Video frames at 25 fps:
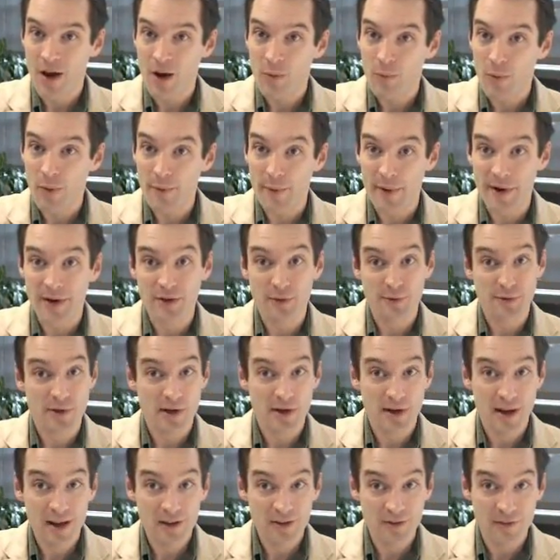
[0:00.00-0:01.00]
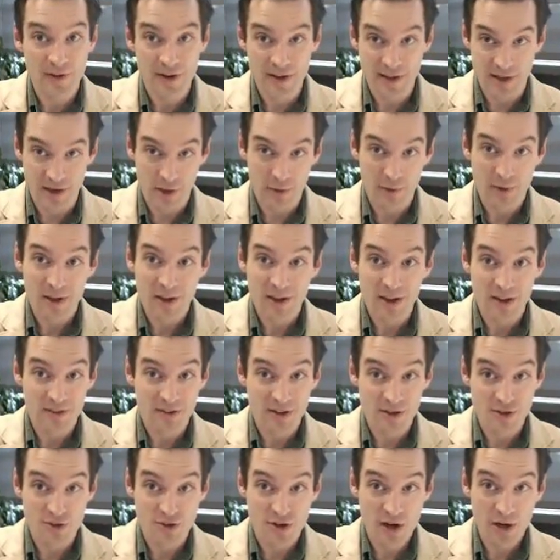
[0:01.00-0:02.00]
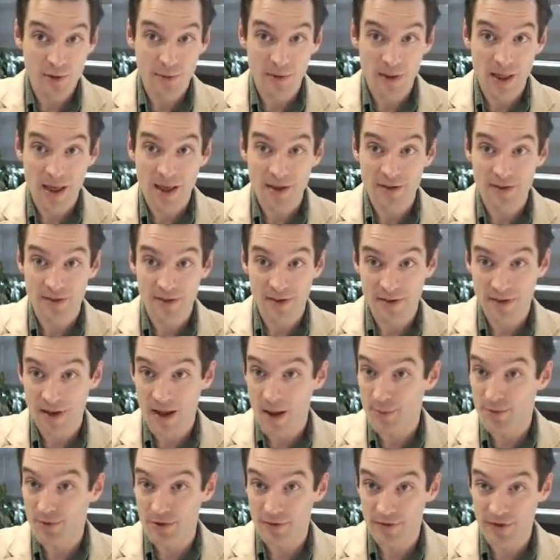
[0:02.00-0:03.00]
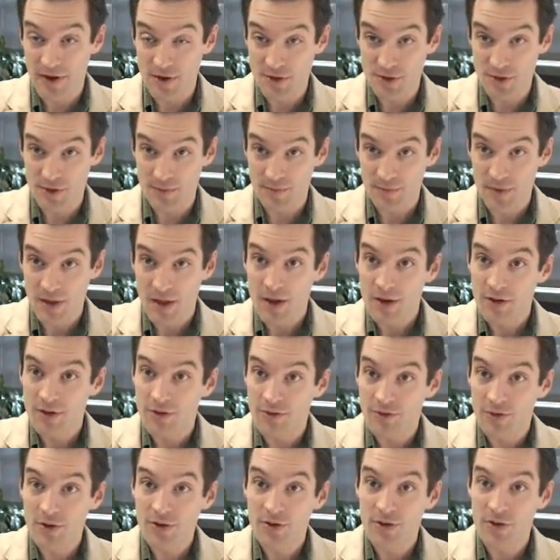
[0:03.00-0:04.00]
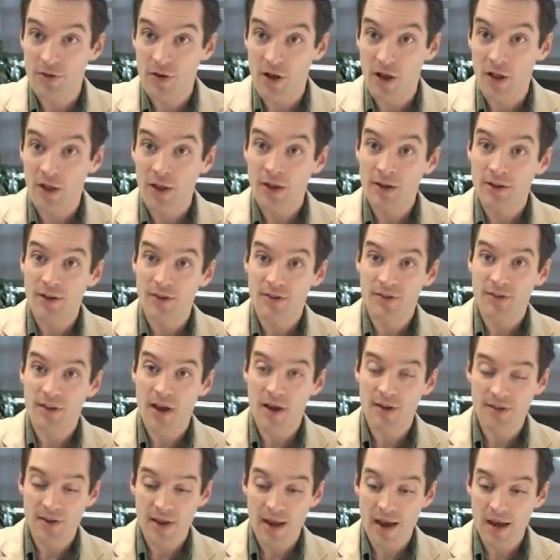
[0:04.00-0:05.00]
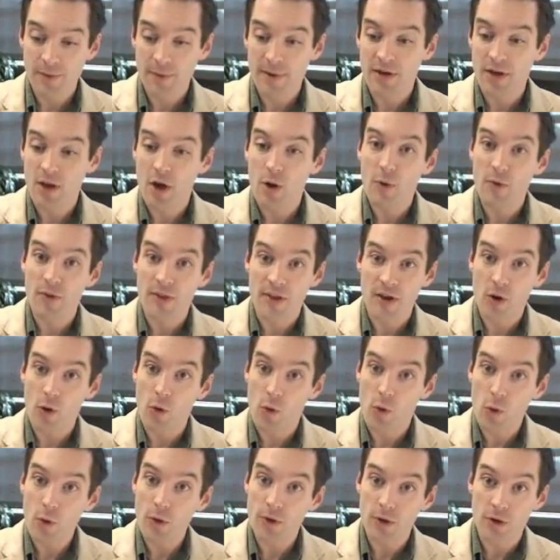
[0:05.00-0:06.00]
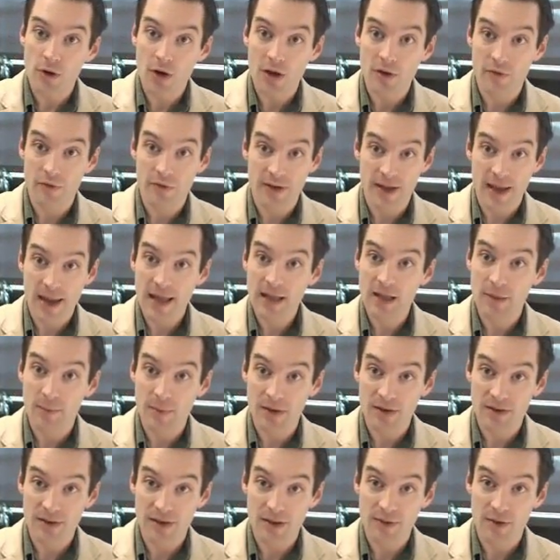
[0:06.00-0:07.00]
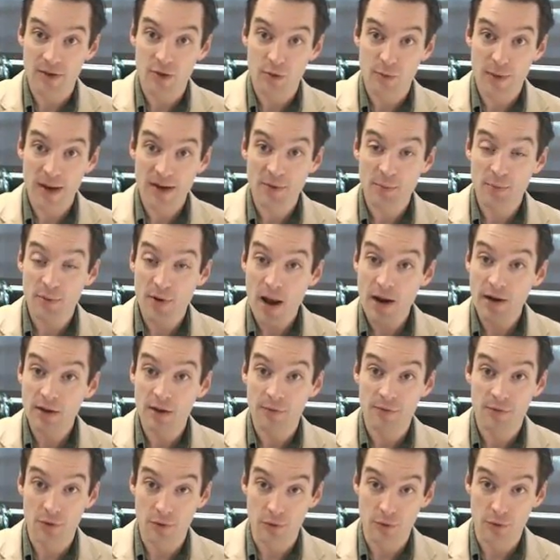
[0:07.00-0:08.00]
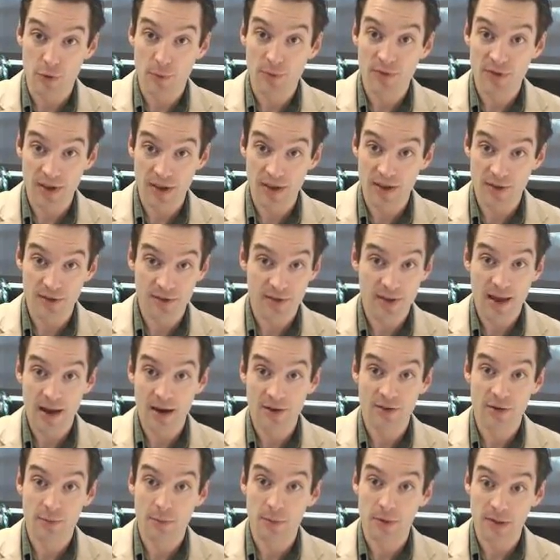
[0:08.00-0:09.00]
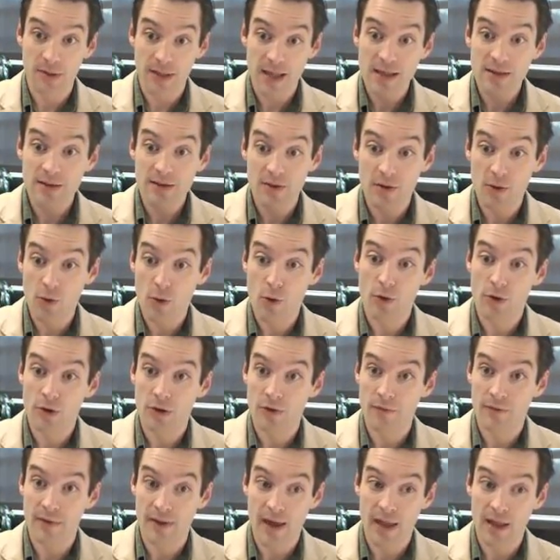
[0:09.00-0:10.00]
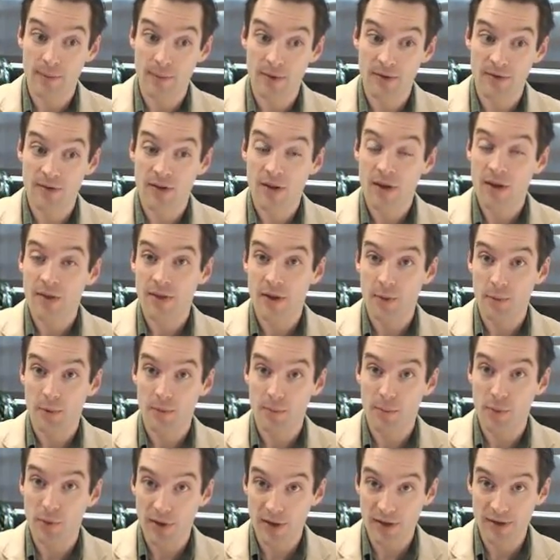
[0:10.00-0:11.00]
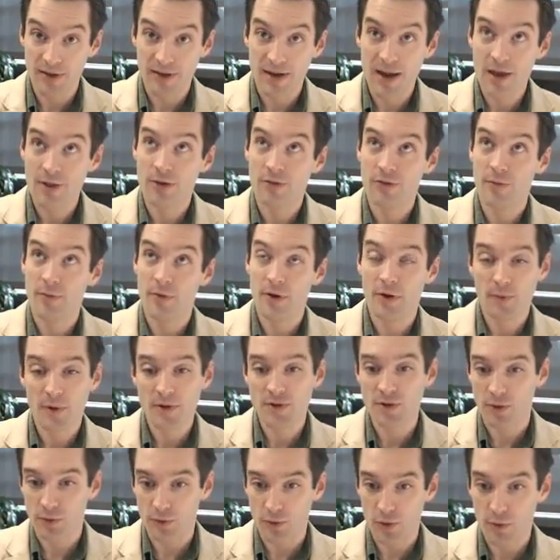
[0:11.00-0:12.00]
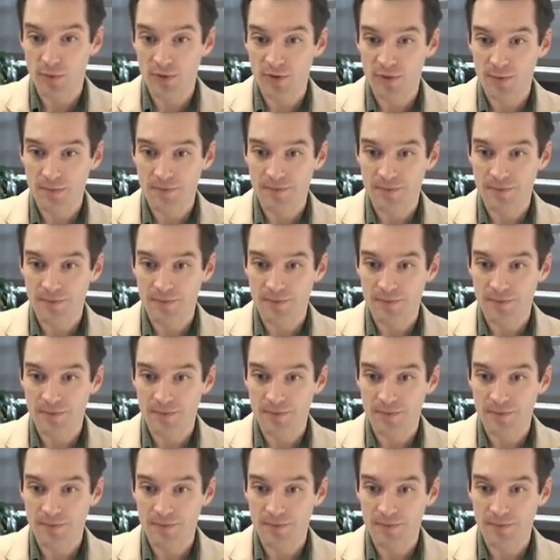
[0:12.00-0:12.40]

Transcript: What we want to do in our next video is to generalize this observation, to first of all discuss how do we know what the order of an element in the direct product of two groups is? How does it relate to the order of the elements that we're putting together from their original groups?